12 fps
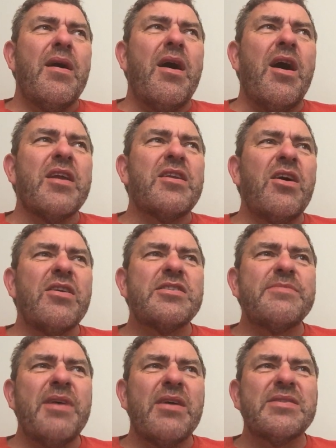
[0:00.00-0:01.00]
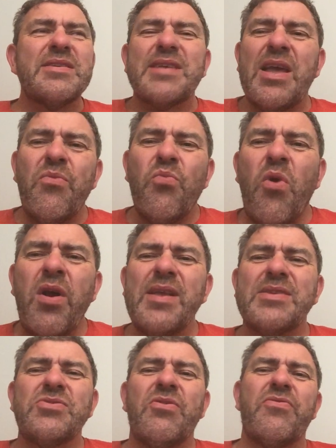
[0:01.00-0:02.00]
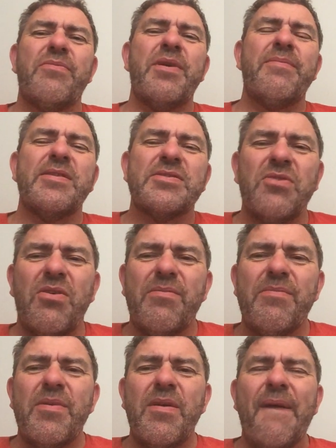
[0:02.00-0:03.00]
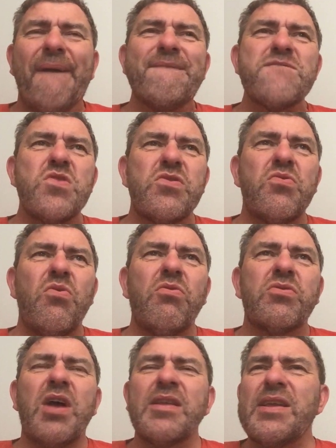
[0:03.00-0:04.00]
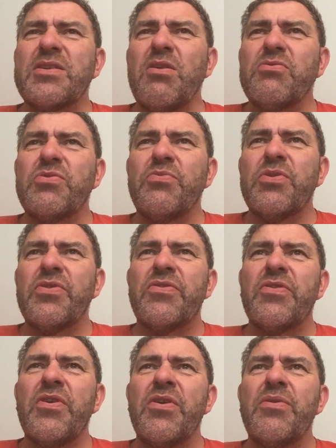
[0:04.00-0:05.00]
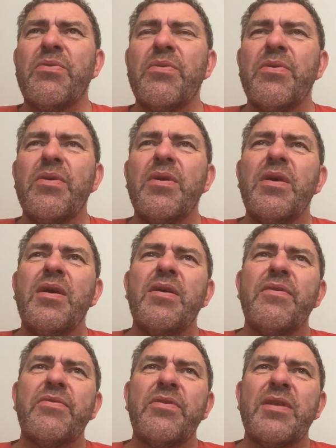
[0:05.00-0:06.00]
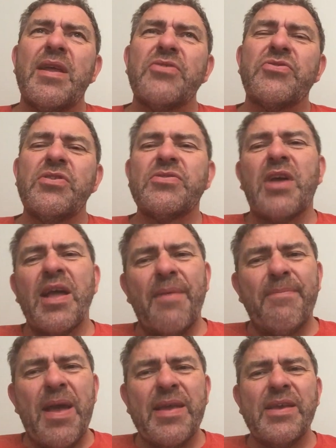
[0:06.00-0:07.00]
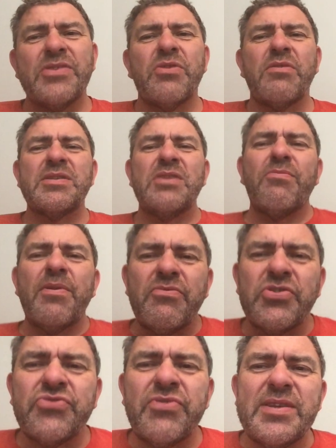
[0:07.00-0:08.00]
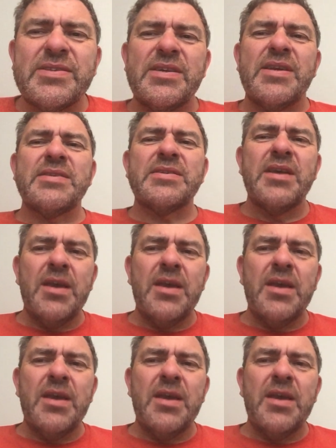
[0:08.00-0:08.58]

I'd like to be able to say why it's not for me, but it's not. The talks, I did go to one or two, a few of the lectures. I had Peggy, so I was a little bit restricted.